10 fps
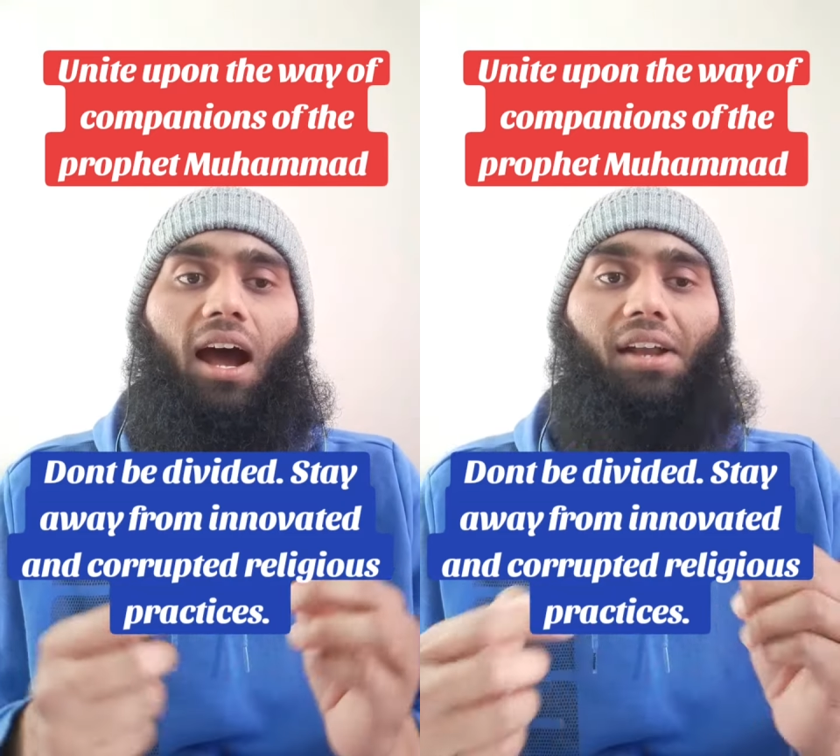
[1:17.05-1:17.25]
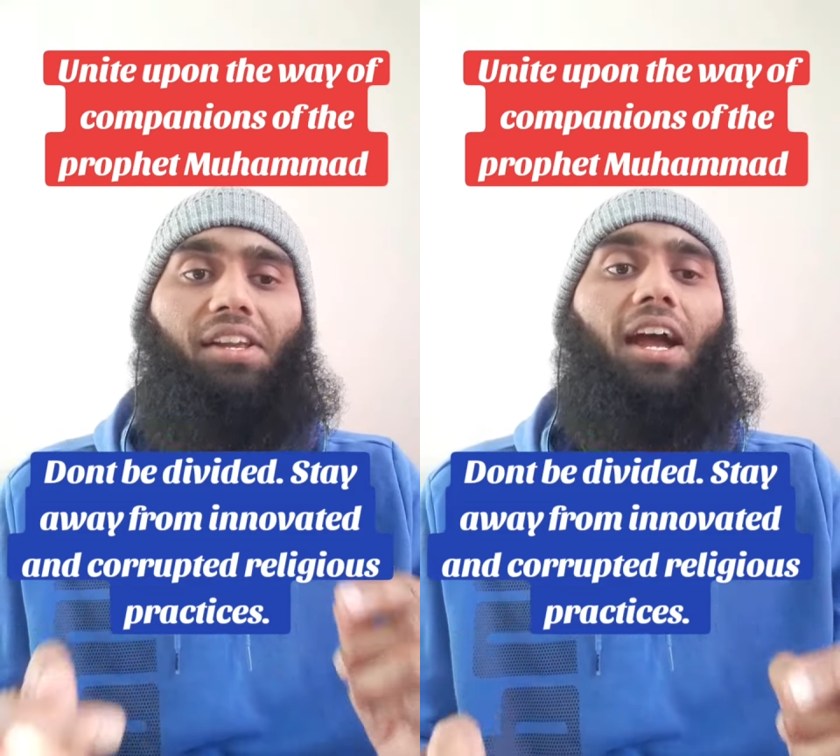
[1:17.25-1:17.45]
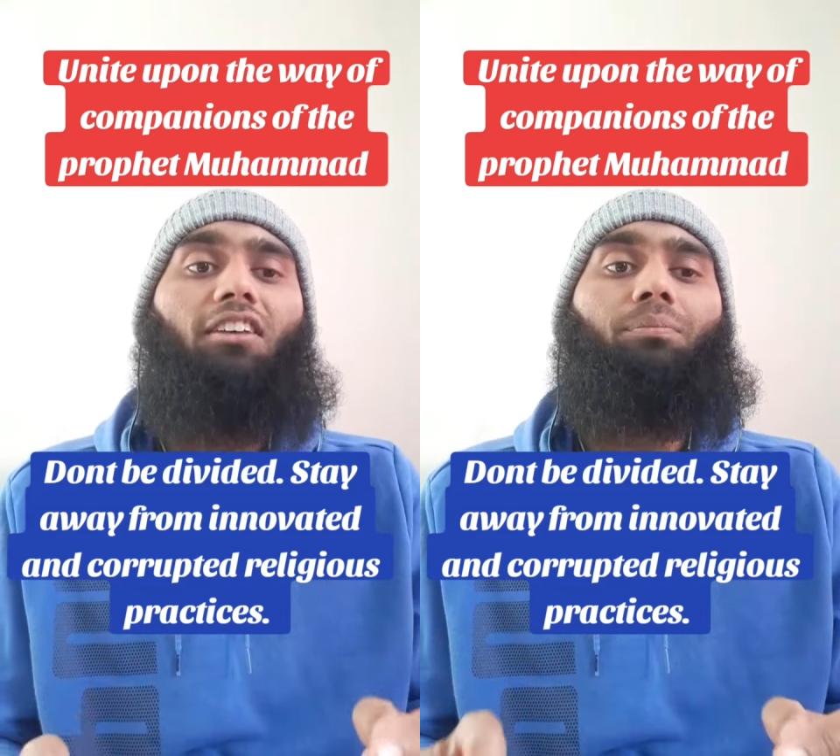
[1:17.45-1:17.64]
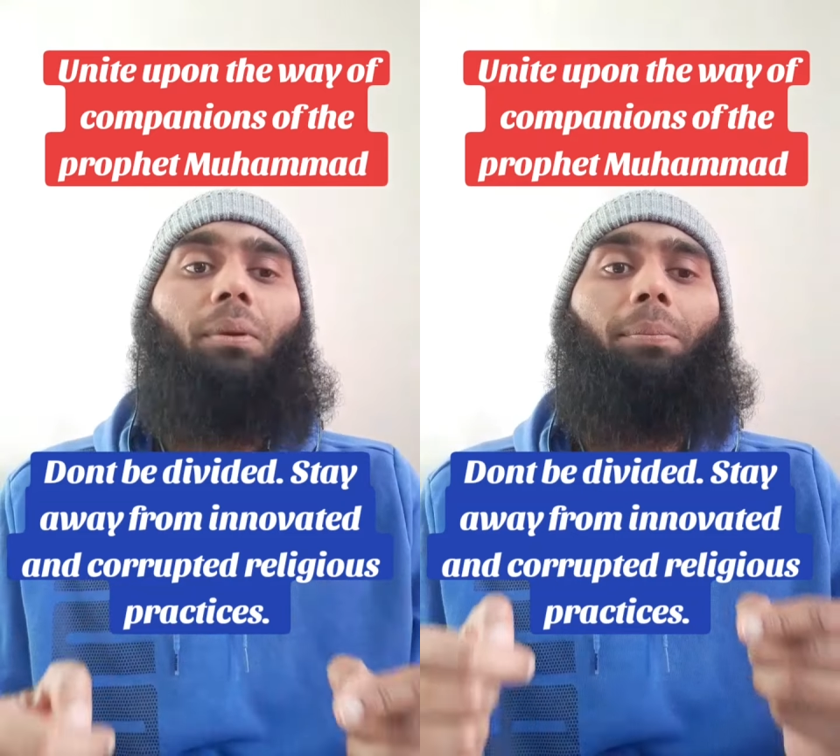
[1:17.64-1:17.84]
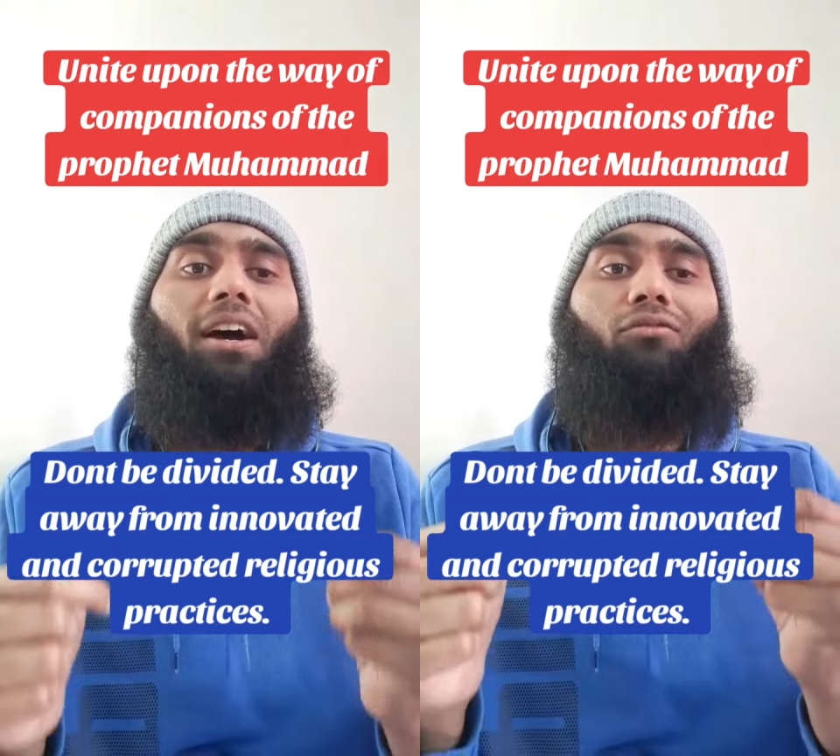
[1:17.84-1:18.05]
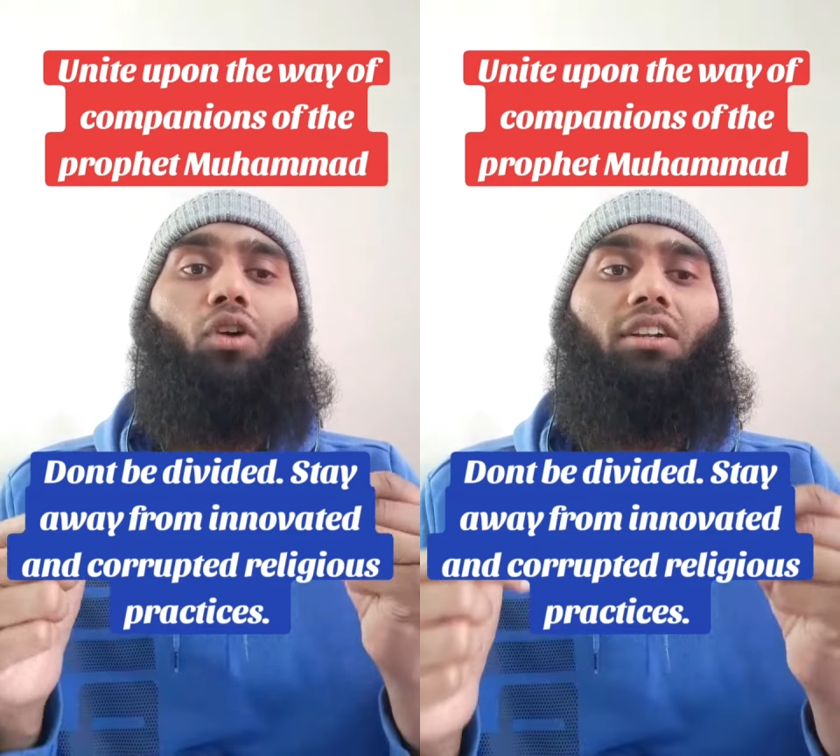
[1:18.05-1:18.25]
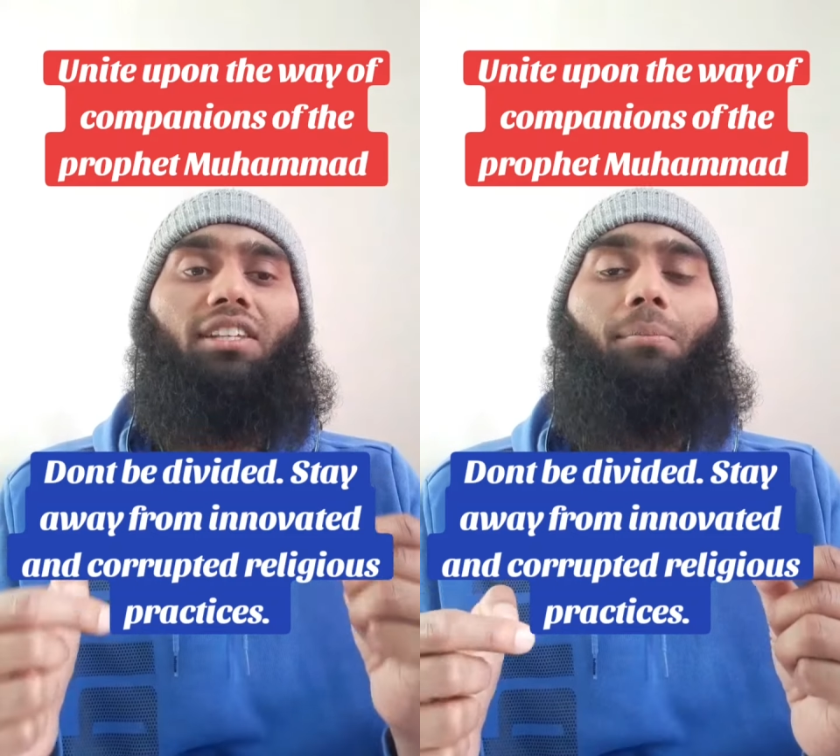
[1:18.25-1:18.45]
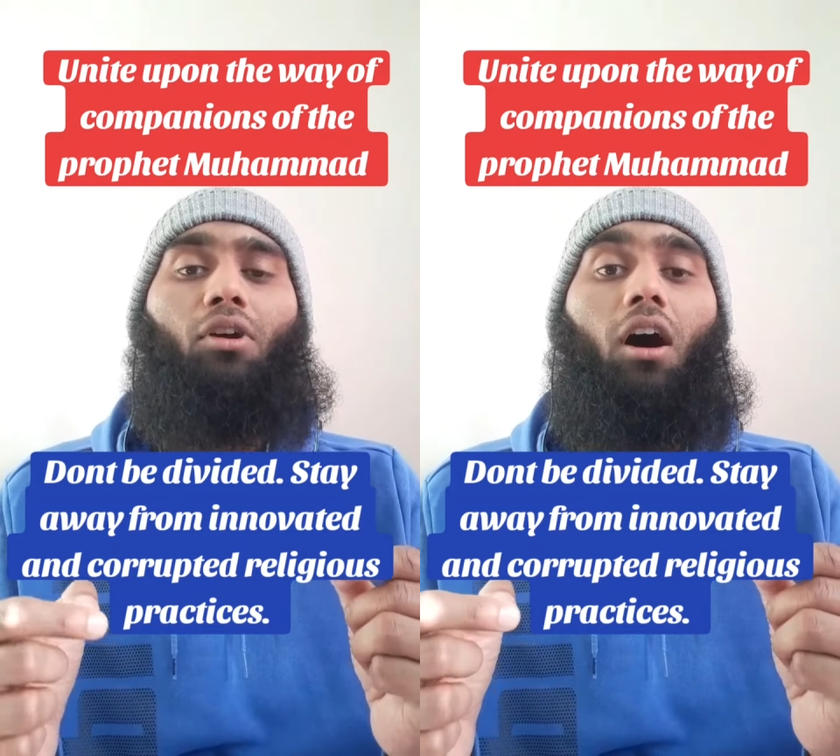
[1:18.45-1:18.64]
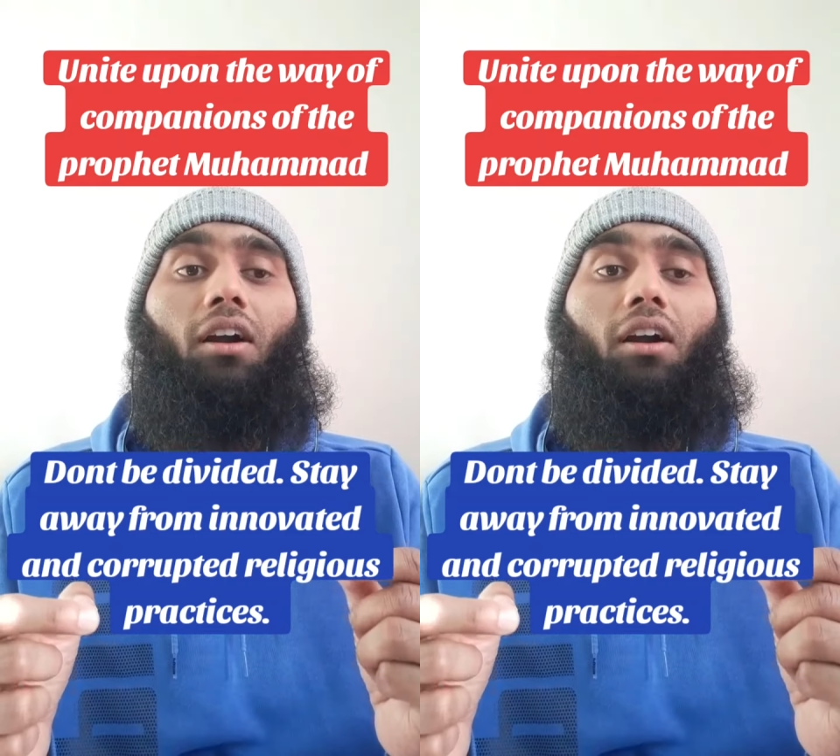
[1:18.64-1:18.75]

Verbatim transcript: and he has prepared for them